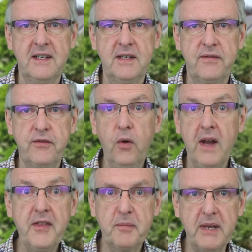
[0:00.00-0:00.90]
For all
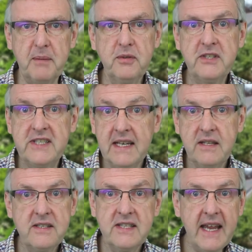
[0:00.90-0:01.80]
other people, death
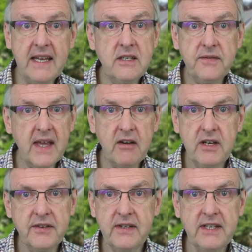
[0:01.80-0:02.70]
is the end of their
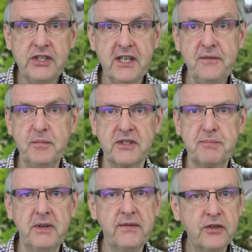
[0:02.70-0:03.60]
earthly achievements,
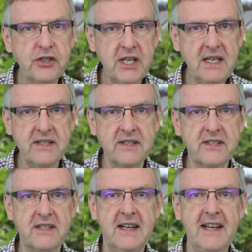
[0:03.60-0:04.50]
but for
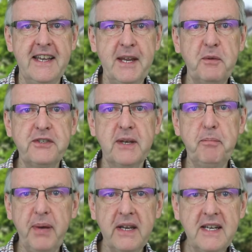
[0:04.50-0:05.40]
Jesus, it was the
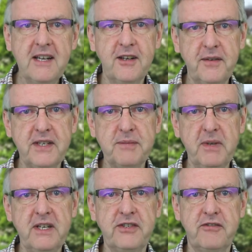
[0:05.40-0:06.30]
pinnacle of his
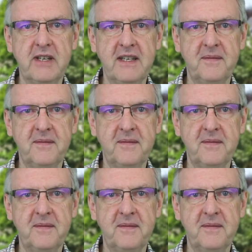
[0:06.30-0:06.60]
ministry.